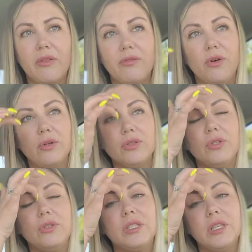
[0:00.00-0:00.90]
out the photo
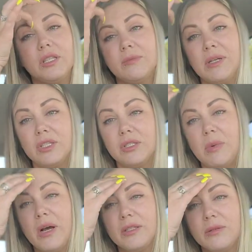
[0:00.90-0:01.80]
shoots as much as
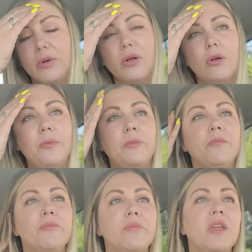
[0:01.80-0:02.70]
possible.
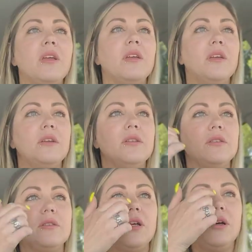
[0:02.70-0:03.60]

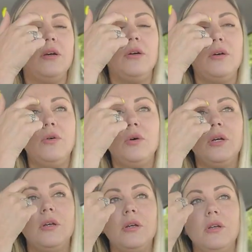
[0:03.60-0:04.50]
So
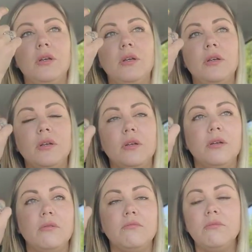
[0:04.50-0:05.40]

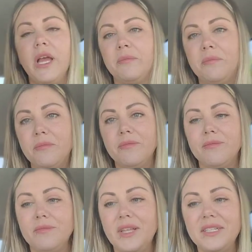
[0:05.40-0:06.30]
yeah,
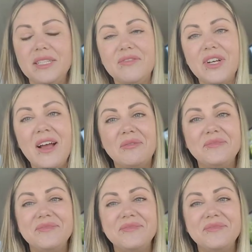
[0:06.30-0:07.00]
that's it for now.